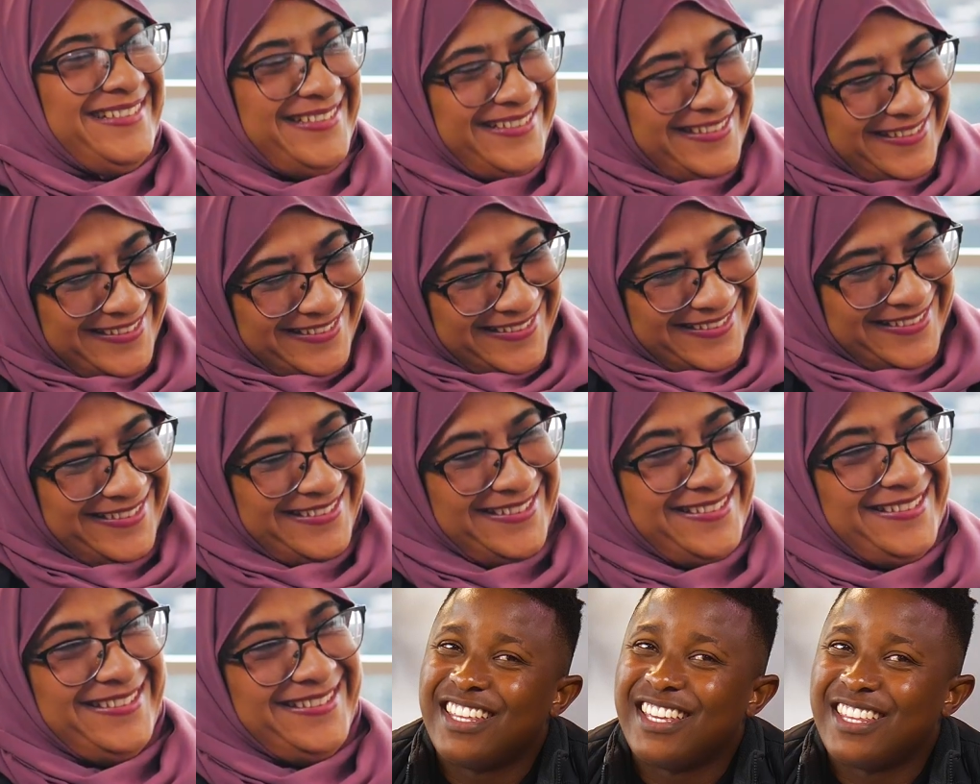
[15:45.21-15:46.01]
Honestly,
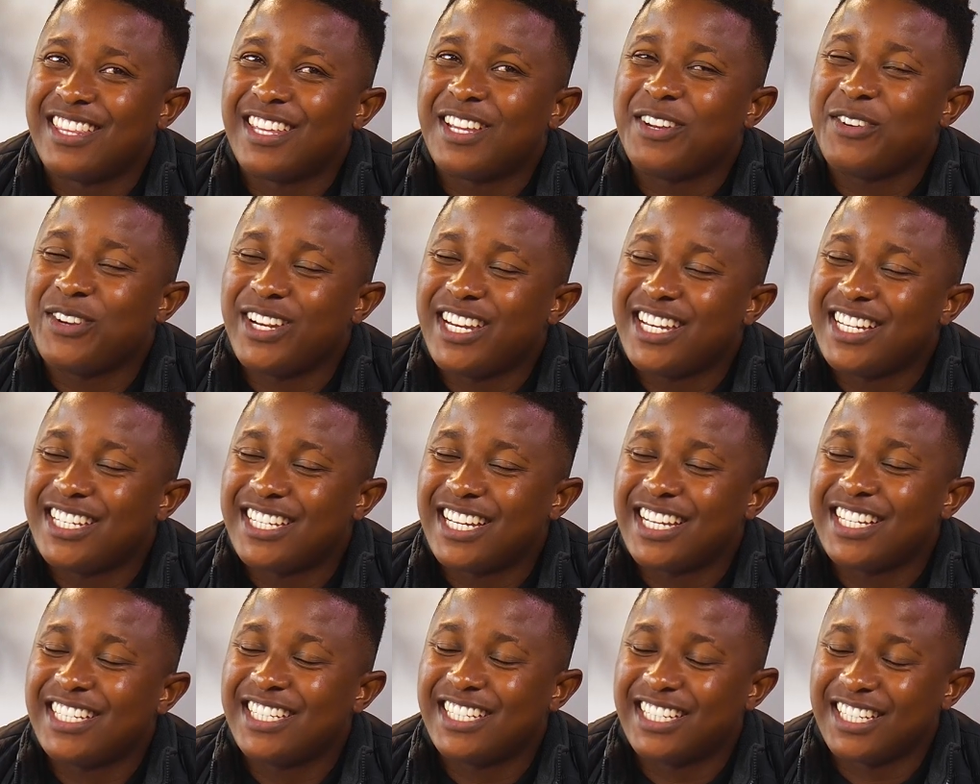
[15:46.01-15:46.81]
they're really
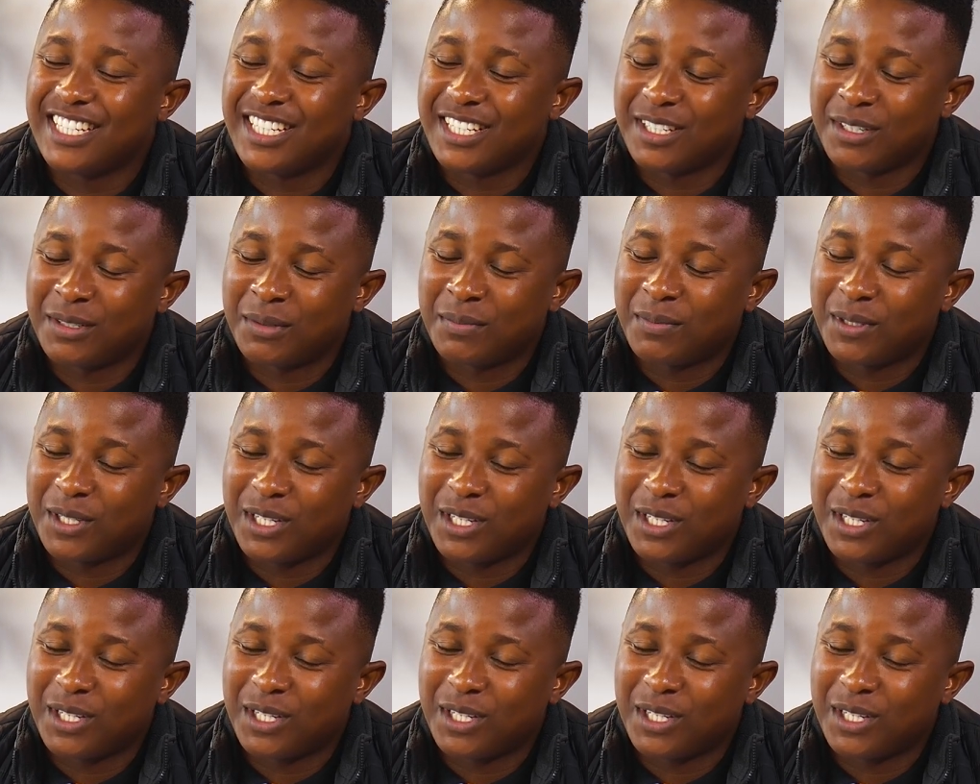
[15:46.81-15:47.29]
touching